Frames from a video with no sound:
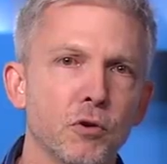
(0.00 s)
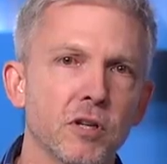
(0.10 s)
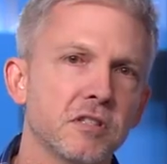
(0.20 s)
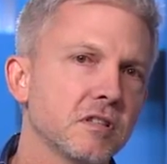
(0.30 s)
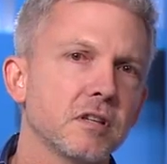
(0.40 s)
your
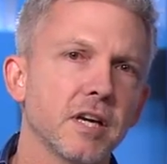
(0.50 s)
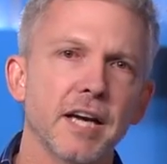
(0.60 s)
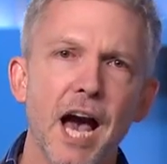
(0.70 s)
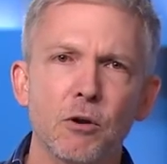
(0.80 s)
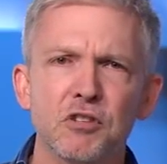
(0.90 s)
existing
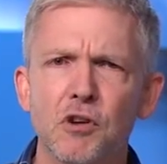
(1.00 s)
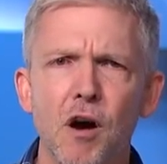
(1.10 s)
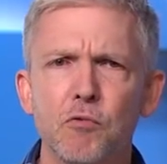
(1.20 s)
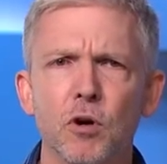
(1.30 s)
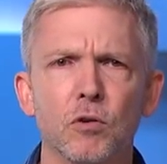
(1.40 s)
accounting
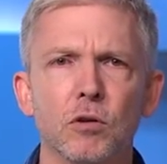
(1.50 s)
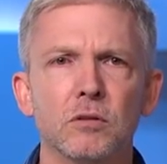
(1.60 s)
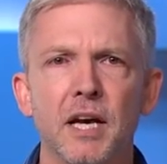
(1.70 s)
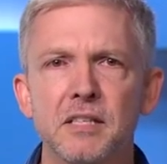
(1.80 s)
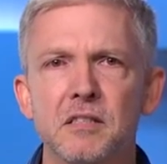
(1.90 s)
software or
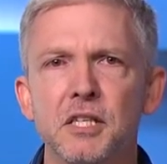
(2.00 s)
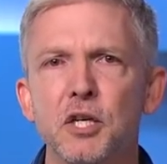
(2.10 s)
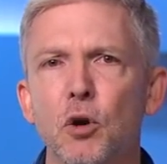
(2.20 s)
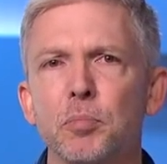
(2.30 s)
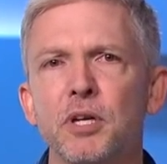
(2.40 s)

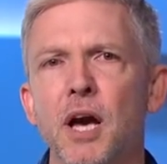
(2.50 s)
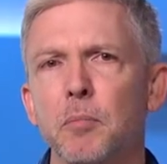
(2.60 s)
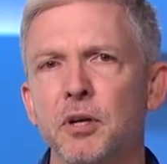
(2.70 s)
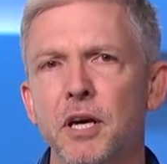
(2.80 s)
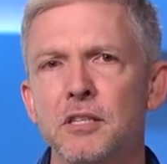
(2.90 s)
legacy ERP
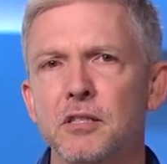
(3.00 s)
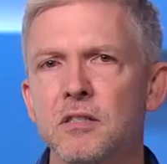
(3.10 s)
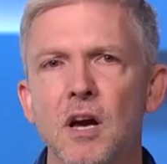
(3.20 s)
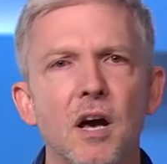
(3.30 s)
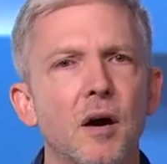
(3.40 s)

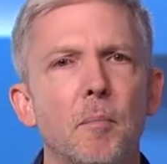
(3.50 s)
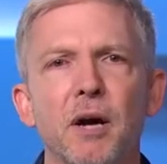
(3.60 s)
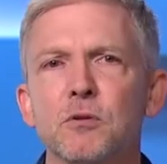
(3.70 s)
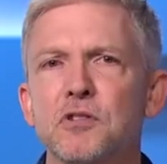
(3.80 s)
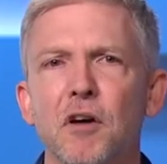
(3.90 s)
applications,
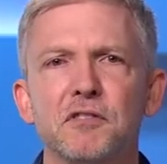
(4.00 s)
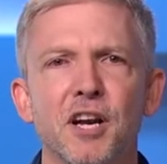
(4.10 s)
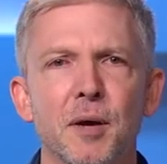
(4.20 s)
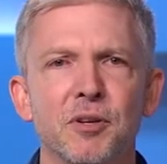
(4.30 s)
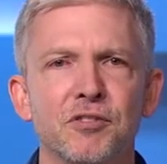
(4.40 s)
Microsoft
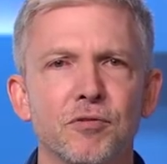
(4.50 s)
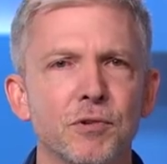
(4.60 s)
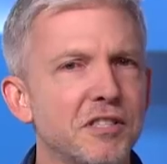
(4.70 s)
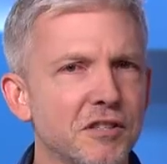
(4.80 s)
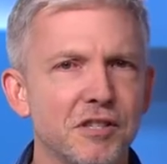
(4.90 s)
Dynamics
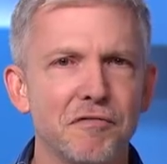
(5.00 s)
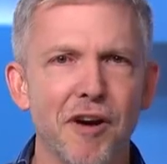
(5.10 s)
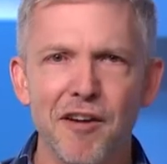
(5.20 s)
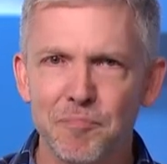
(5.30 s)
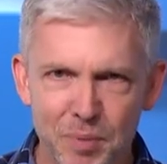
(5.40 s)

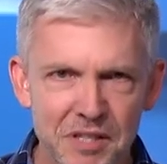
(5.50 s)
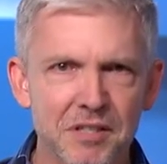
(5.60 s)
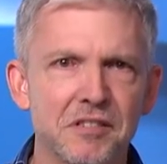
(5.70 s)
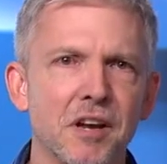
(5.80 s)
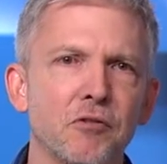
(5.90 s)
365
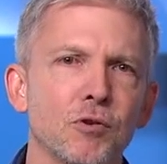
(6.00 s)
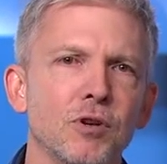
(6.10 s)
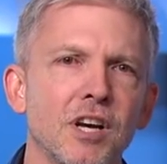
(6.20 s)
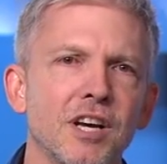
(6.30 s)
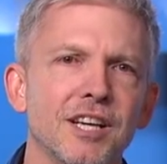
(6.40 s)
Business Central
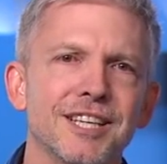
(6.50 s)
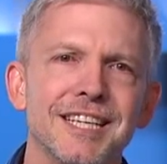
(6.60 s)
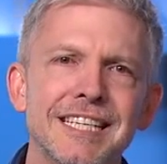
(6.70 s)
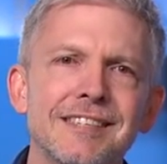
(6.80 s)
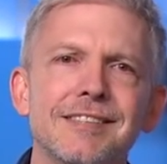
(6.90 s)

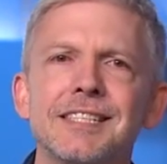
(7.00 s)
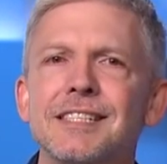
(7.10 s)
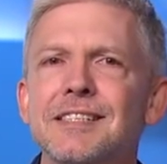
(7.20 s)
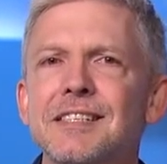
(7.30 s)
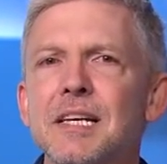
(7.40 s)
can easily
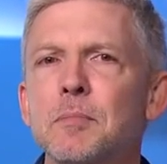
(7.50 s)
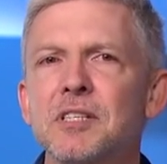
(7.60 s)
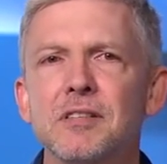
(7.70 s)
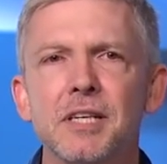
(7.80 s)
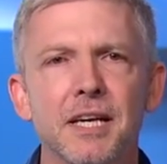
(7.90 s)
and seamlessly